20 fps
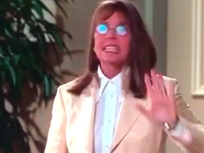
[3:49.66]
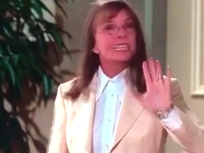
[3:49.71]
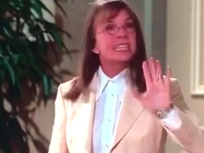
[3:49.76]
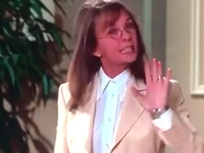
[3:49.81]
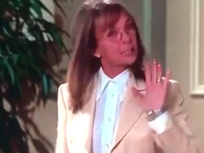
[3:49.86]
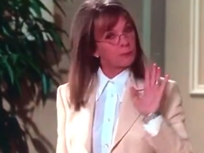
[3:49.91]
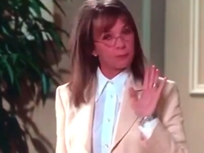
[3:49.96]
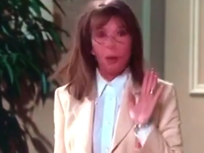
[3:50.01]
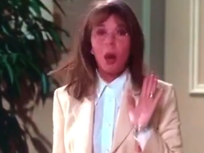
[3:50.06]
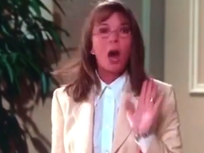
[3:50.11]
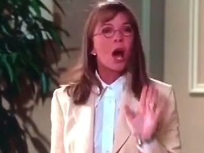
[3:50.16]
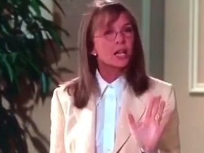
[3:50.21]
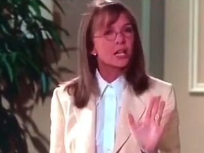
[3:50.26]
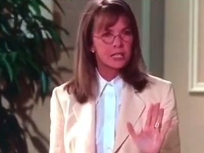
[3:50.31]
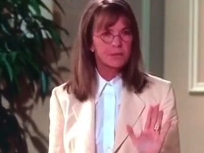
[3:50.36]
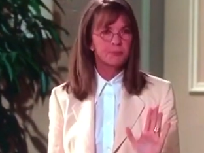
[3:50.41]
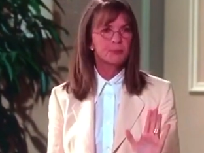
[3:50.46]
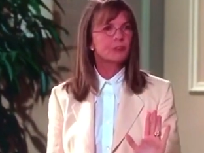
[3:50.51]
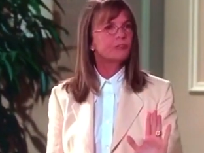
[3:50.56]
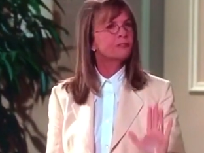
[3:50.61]
as it is
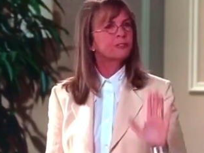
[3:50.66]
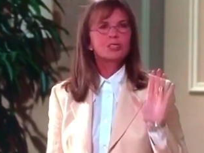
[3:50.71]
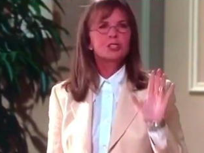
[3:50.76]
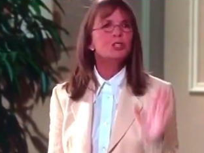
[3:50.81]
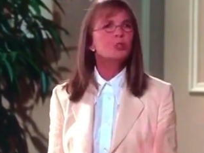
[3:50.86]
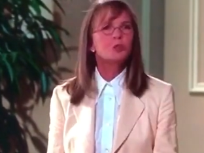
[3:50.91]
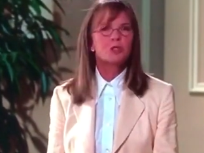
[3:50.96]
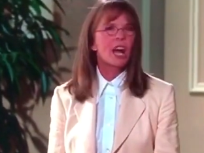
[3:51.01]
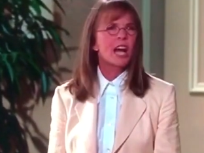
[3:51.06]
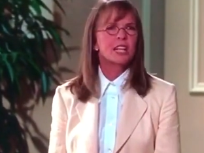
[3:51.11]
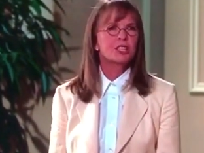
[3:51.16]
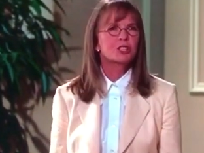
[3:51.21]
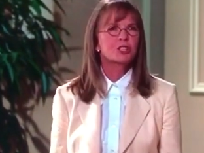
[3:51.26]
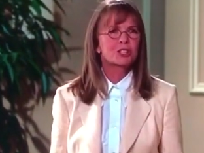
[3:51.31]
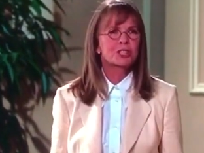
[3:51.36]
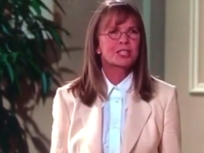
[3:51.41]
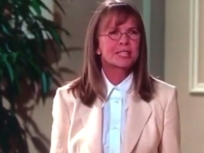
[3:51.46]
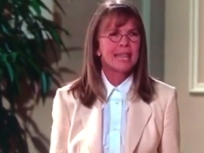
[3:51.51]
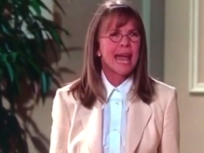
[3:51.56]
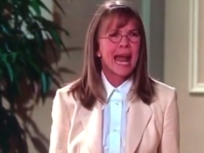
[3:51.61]
possible for you to
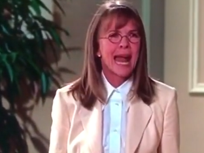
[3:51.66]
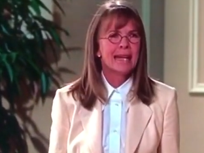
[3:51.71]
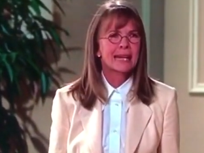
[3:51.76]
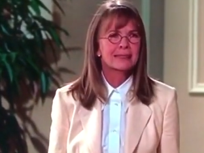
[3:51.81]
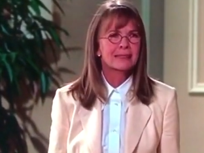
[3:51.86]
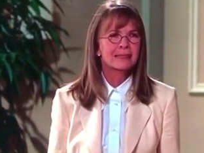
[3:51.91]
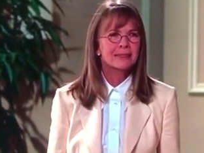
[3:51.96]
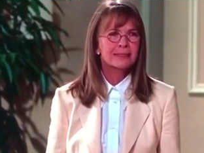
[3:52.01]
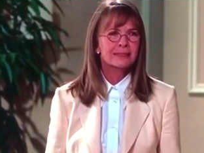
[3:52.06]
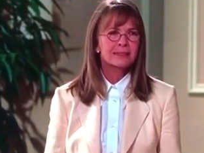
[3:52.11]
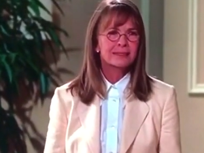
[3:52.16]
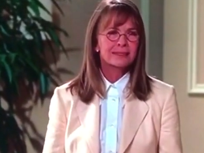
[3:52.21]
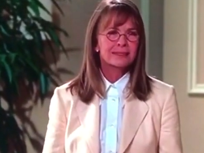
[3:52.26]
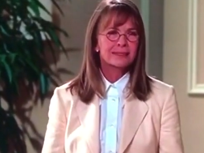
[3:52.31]
understand.